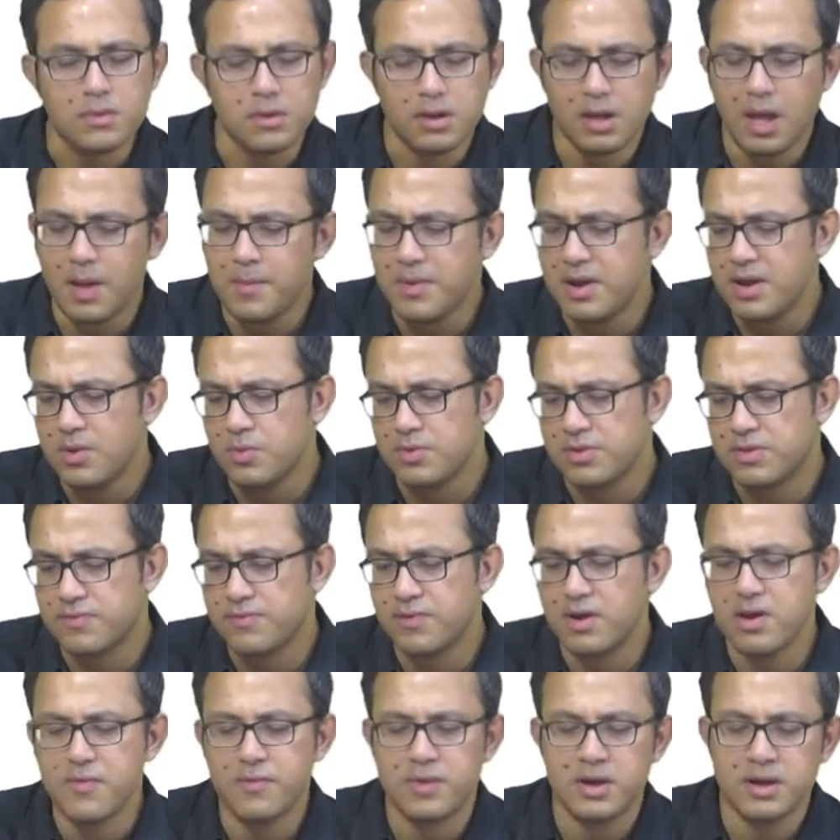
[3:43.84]
I mean, it was
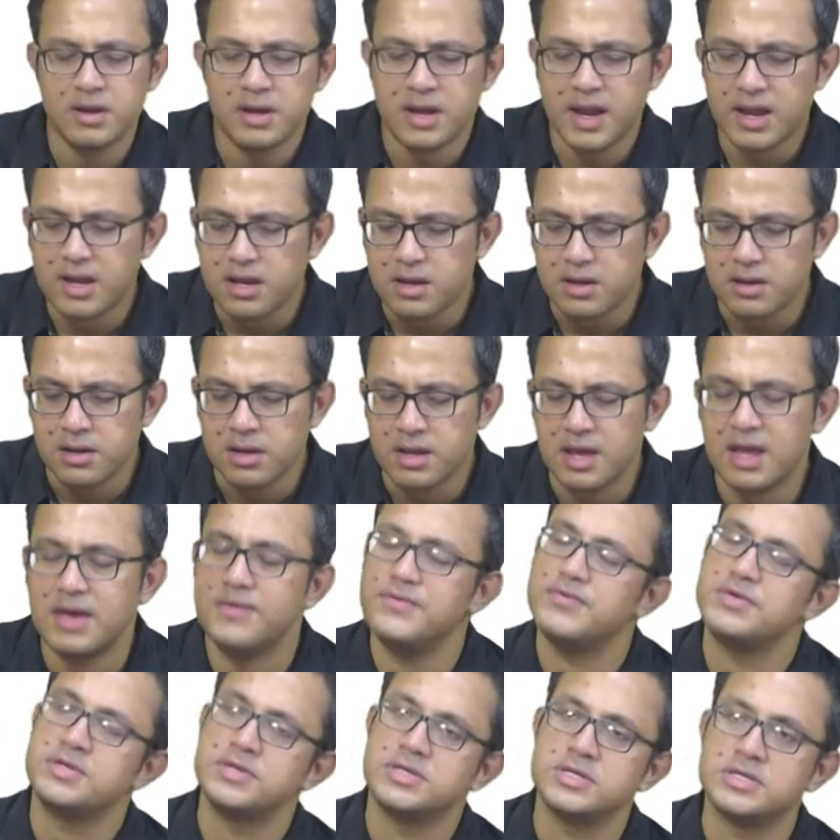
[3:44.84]
very, very nakedly
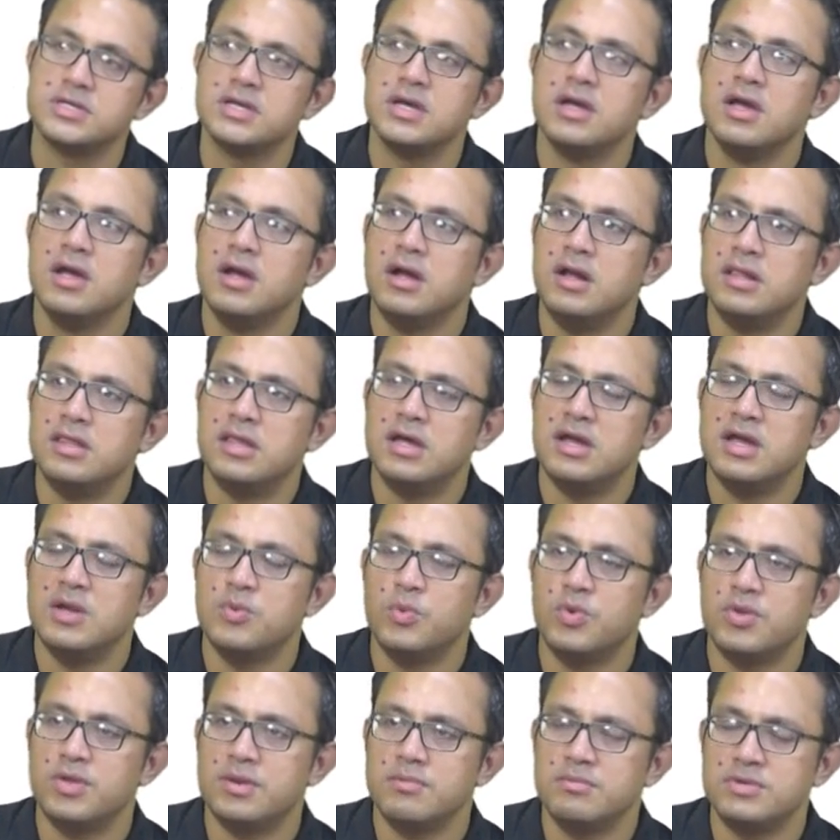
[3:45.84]
evident that
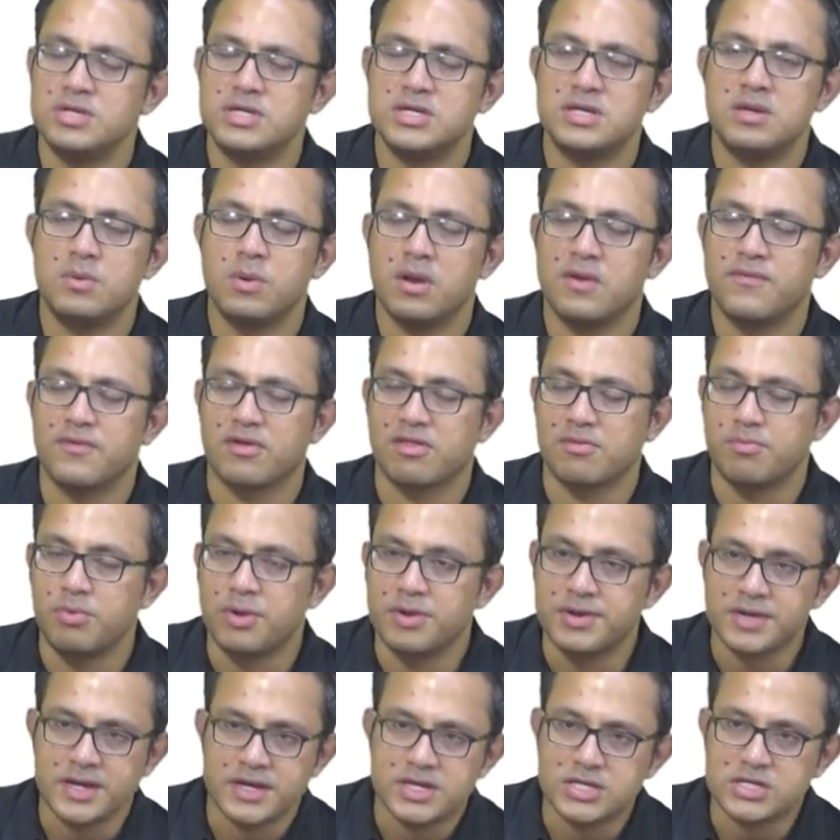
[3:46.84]
it was a machinery of
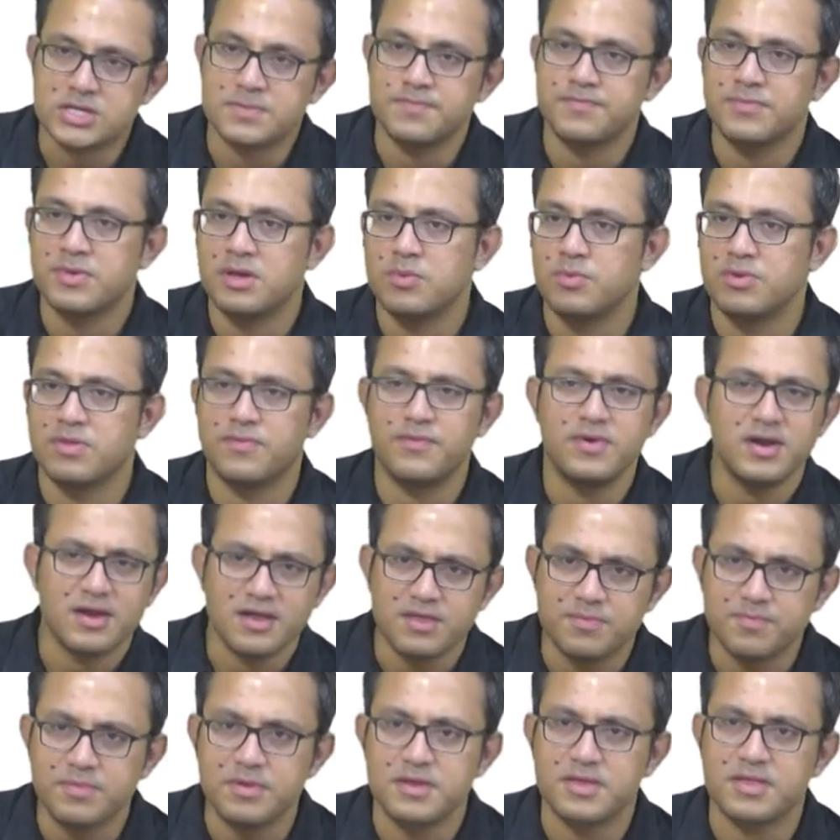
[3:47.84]
exploitation. It was very
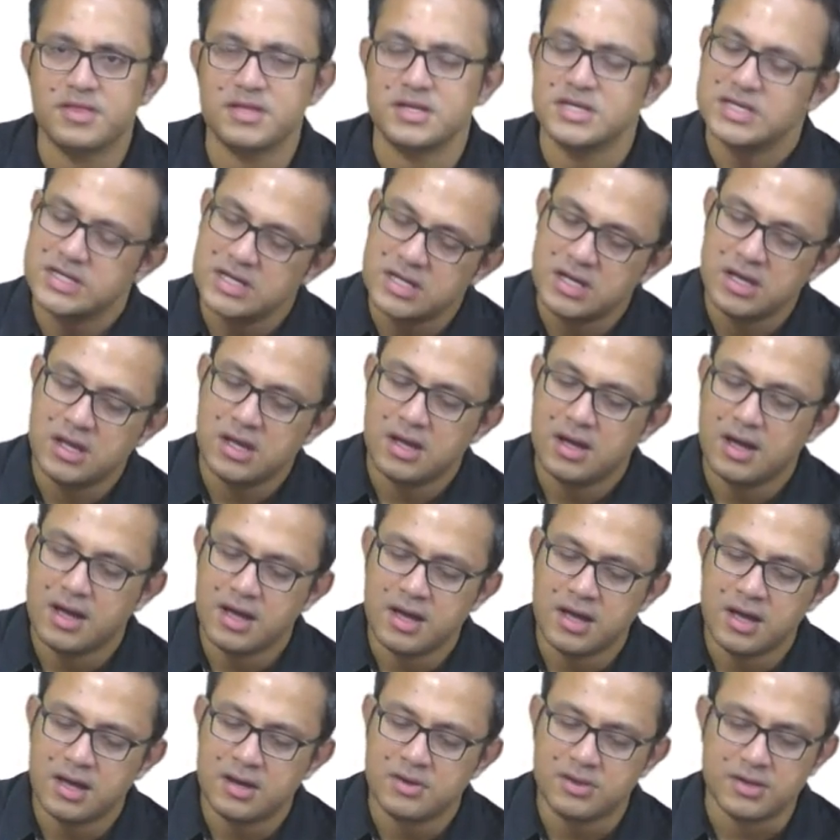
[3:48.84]
explicit.
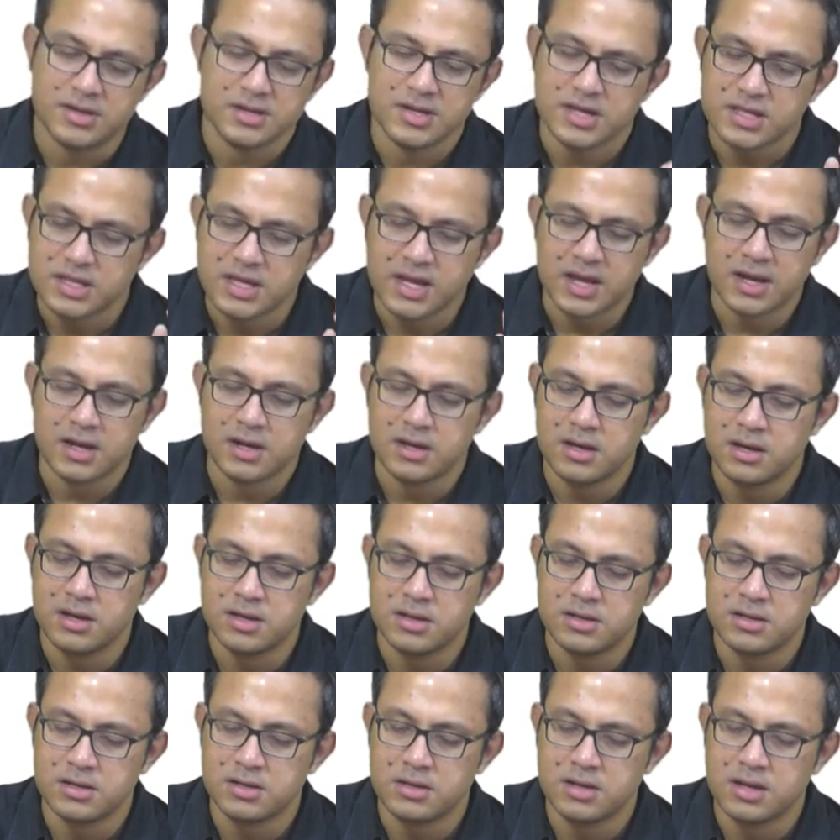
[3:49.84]
Uh, there's nothing
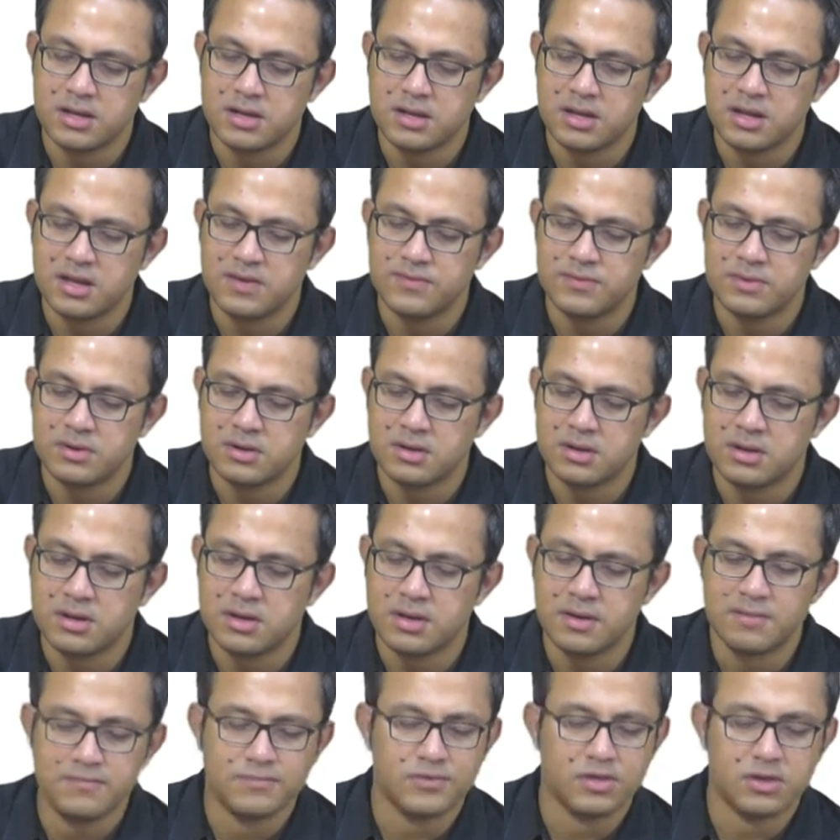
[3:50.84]
uh, that even
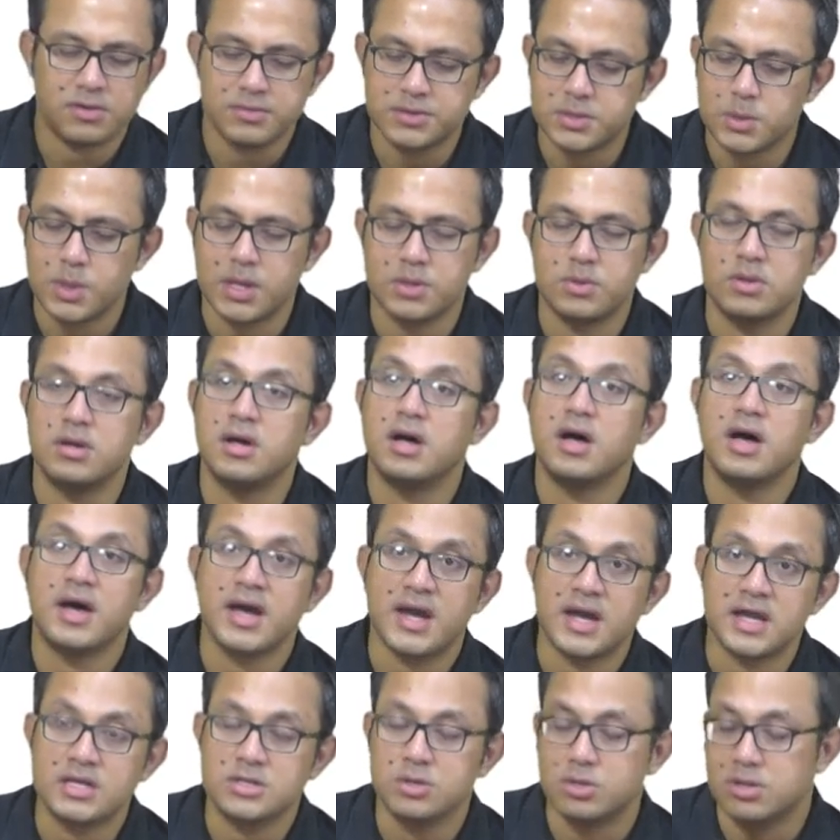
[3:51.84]
uh, sort of tried to
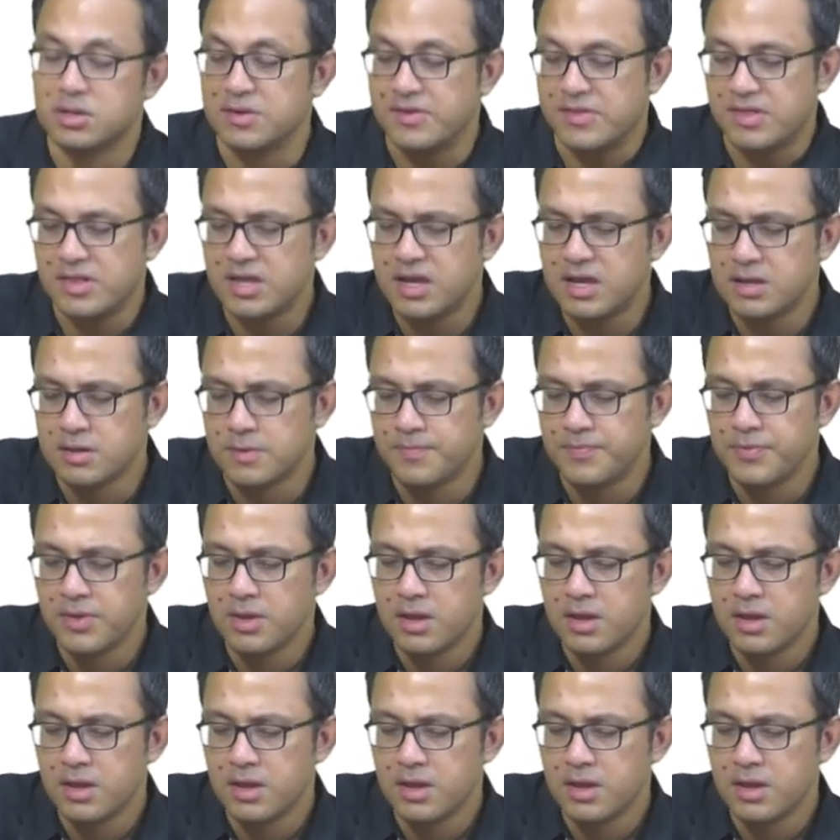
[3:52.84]
hide or conceal